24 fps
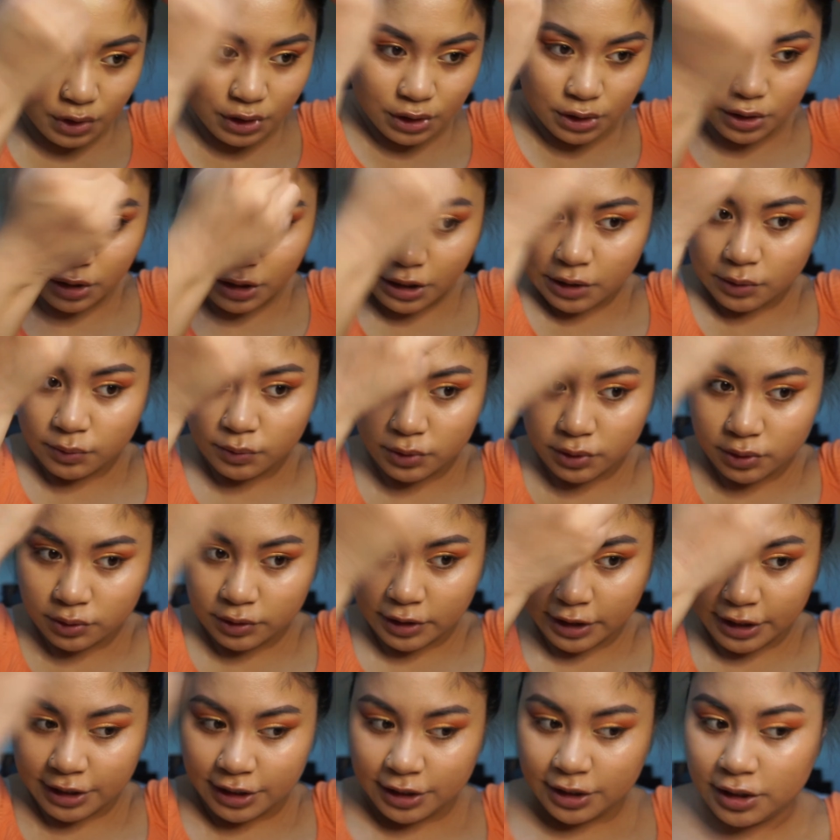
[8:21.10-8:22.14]
Yeah, with the
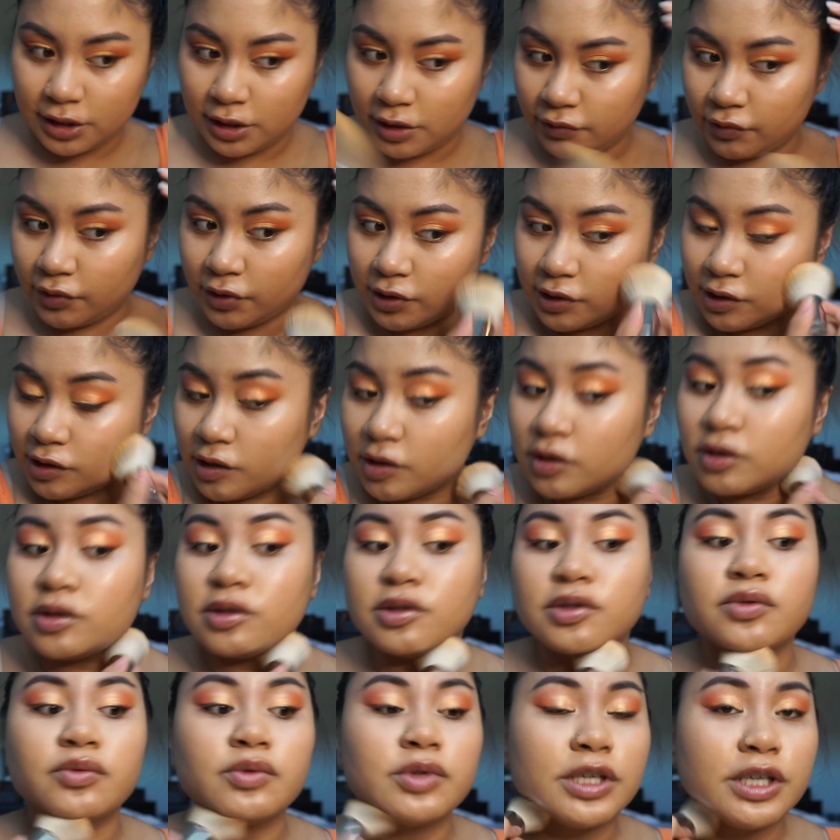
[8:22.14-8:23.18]
lighting and everything,
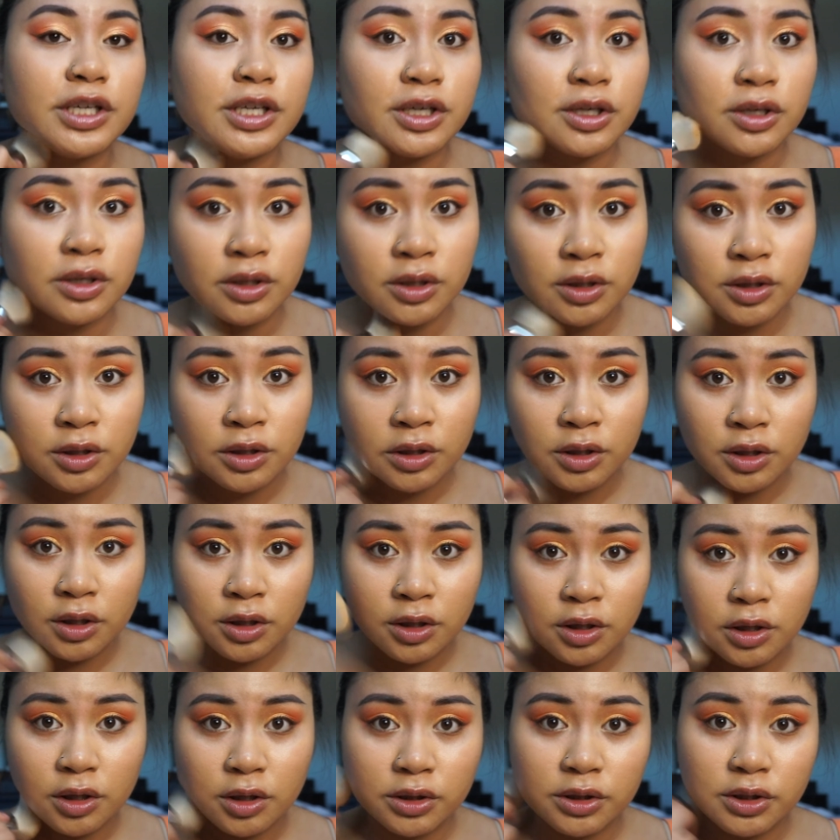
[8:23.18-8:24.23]
it's reading
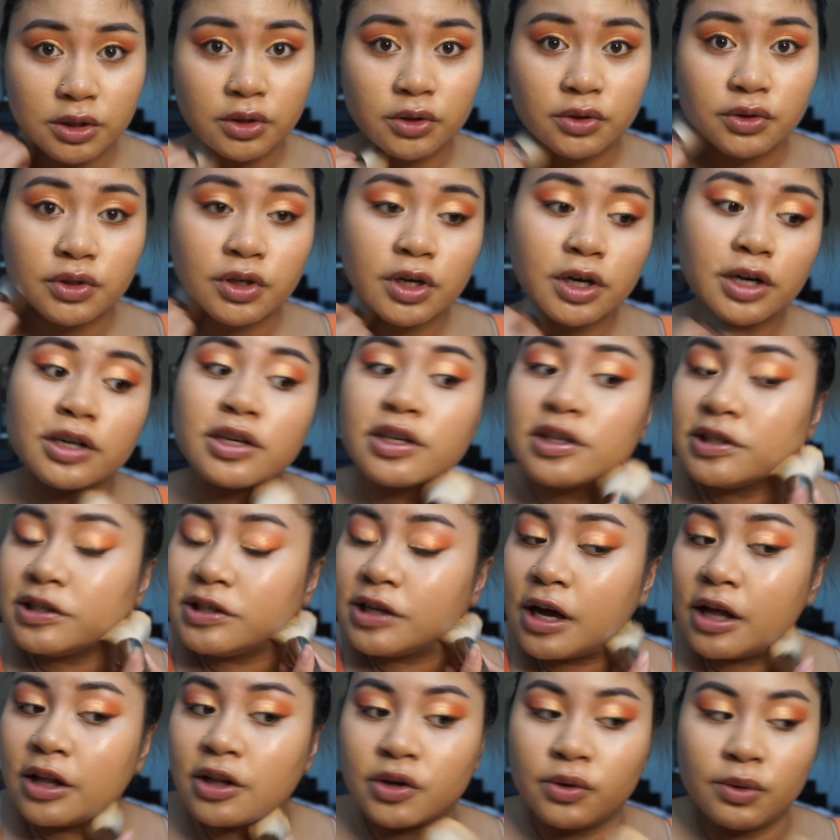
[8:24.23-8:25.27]
a little dark and
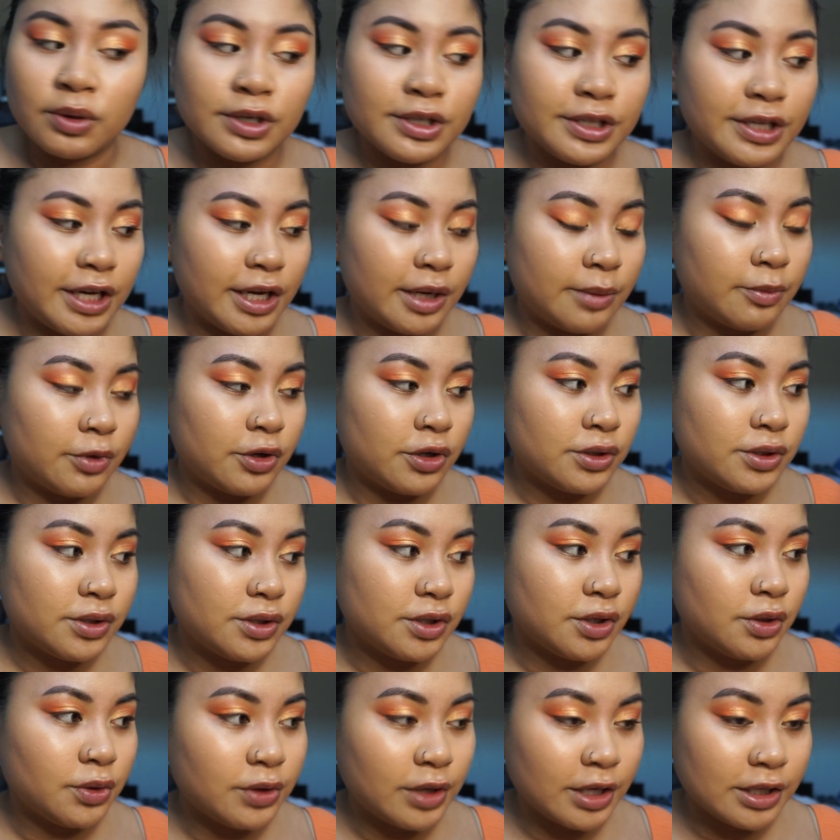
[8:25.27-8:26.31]
yellow on camera,
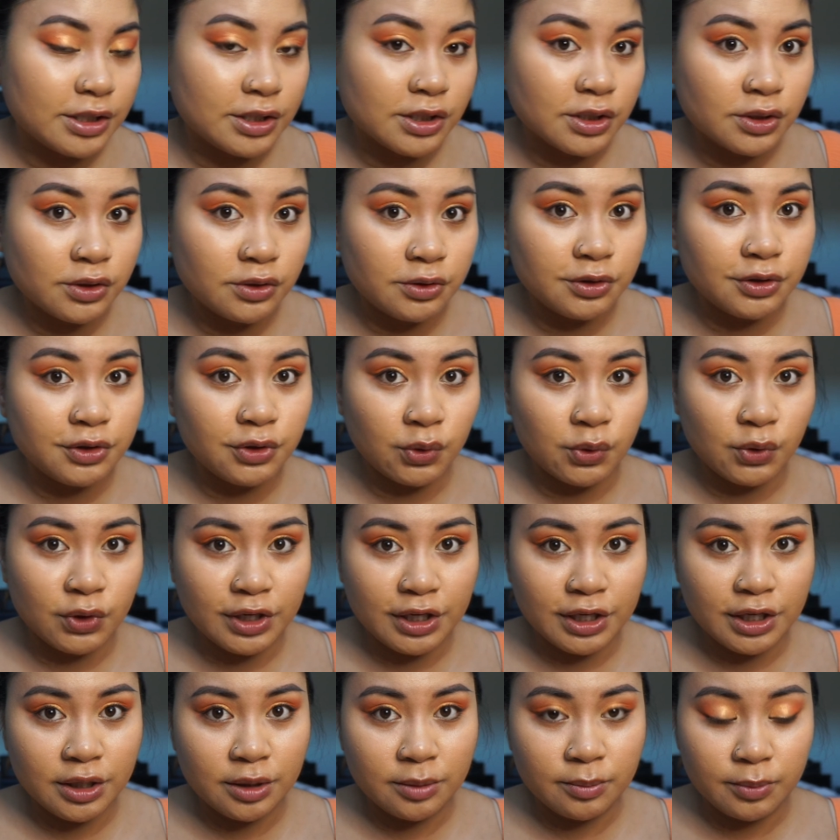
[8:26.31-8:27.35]
so that's a little
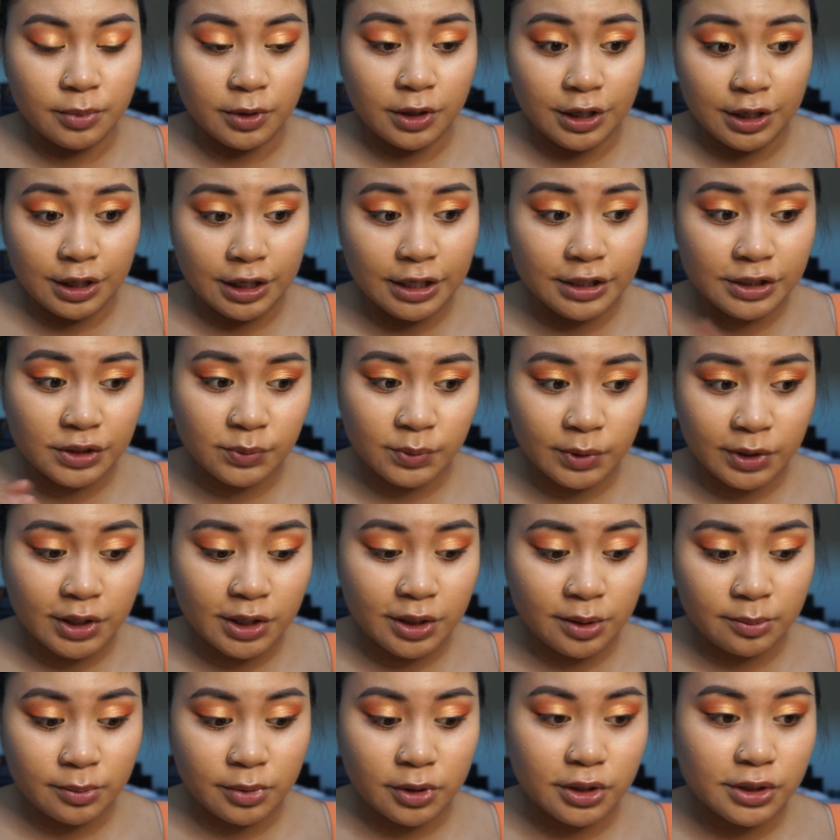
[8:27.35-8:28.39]
annoying, but I swear
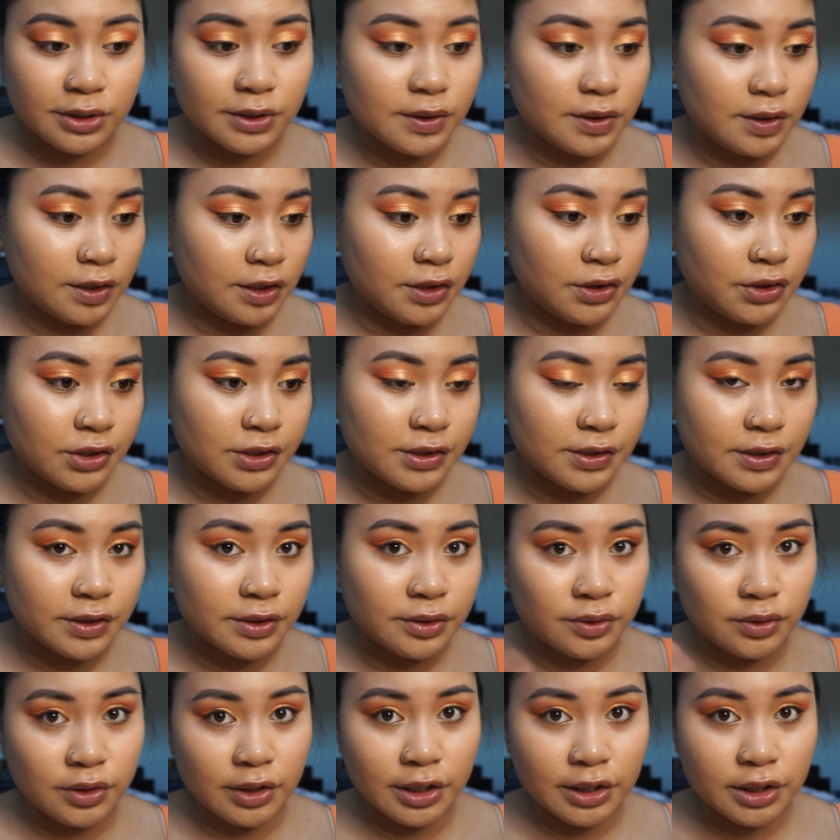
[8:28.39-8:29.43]
in person, this is
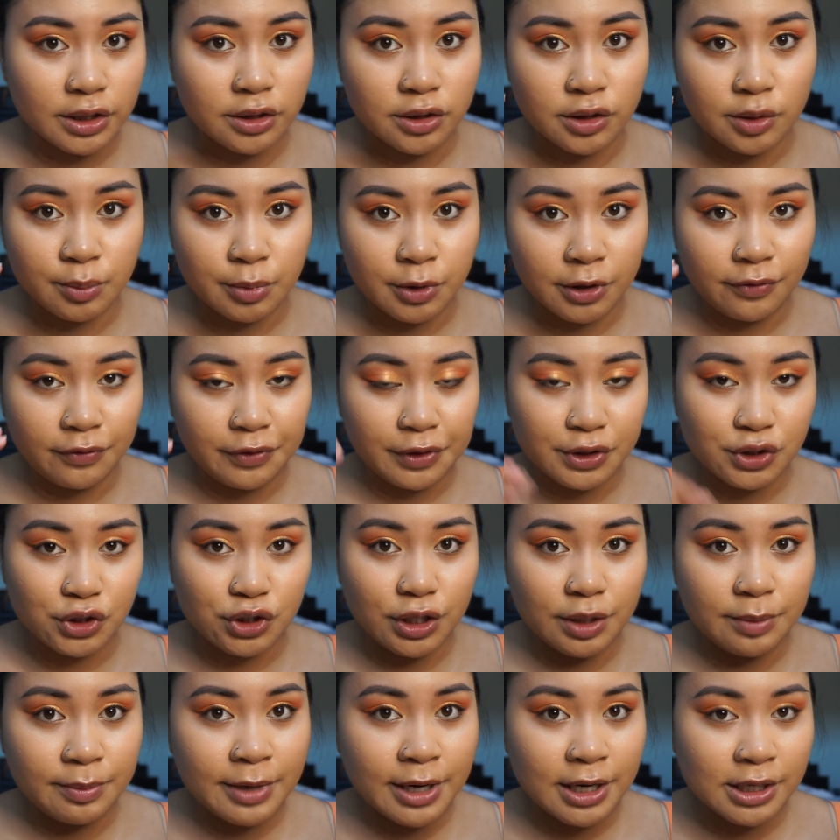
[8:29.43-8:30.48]
like the perfect
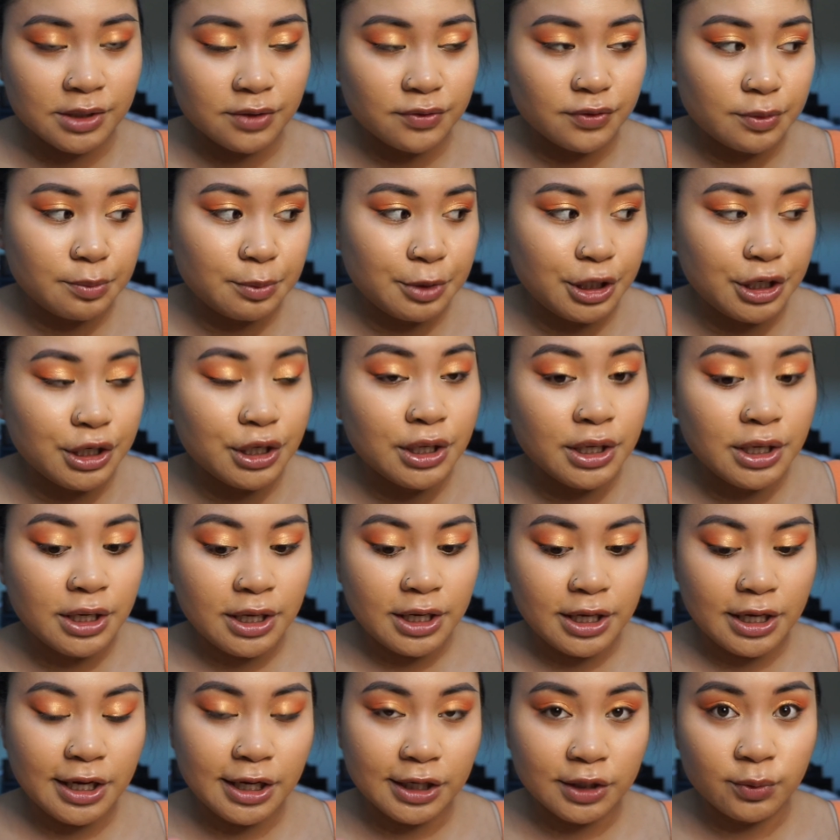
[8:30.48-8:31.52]
shade match for me,
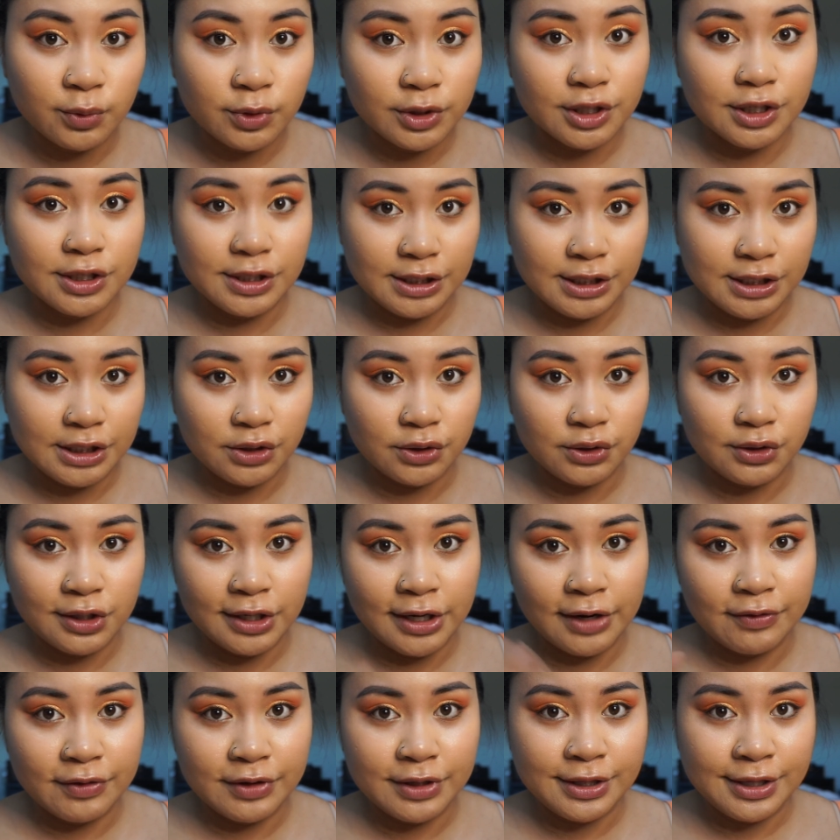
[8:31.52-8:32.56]
and with concealer and
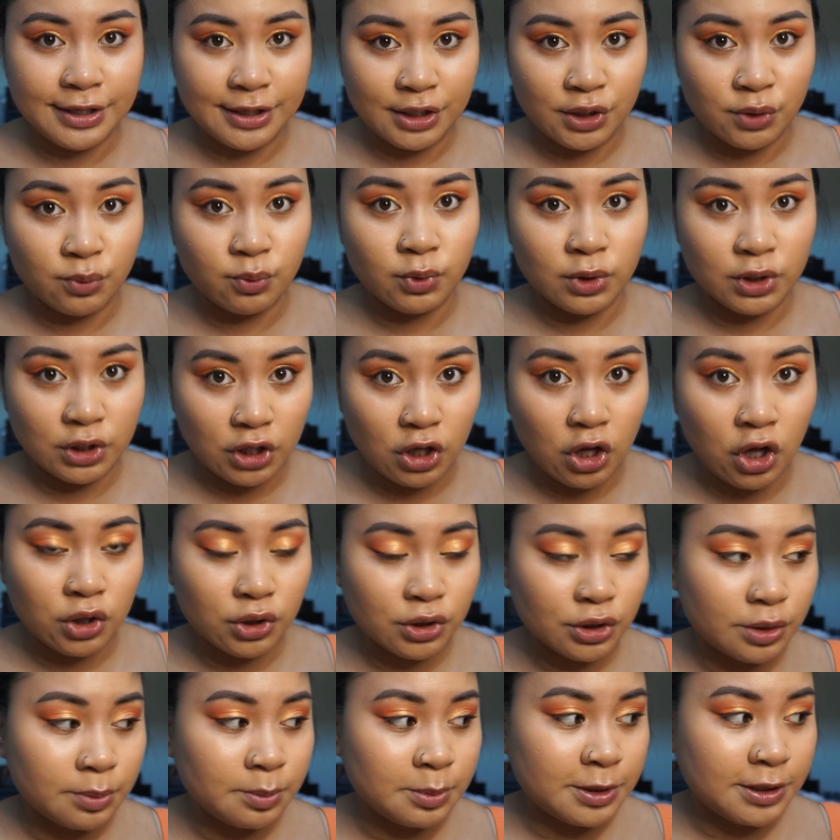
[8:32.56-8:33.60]
everything, it will all
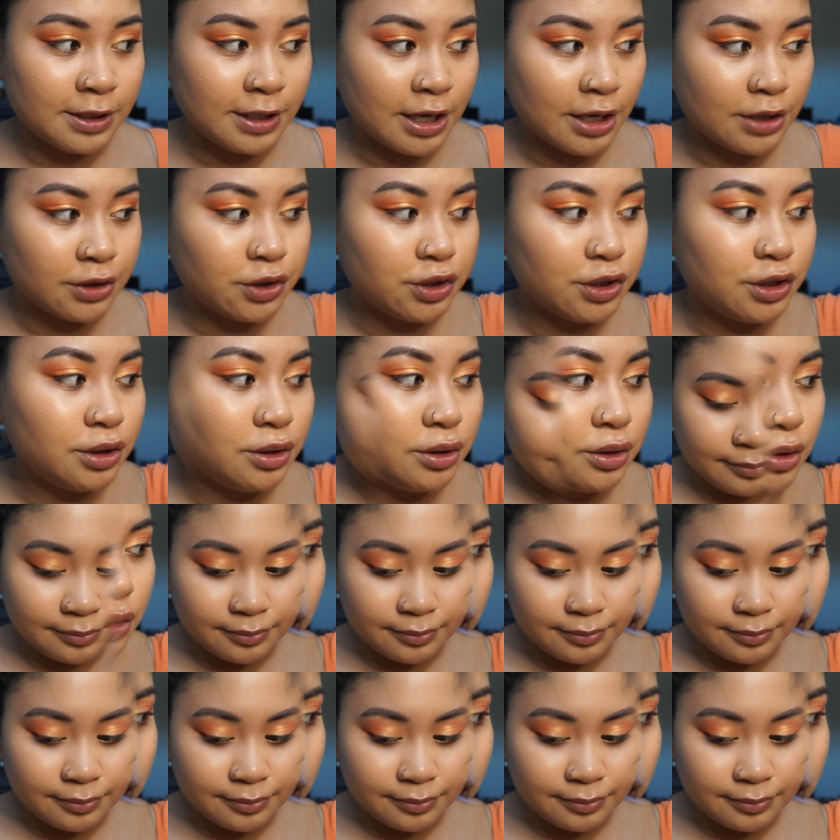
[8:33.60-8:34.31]
come together.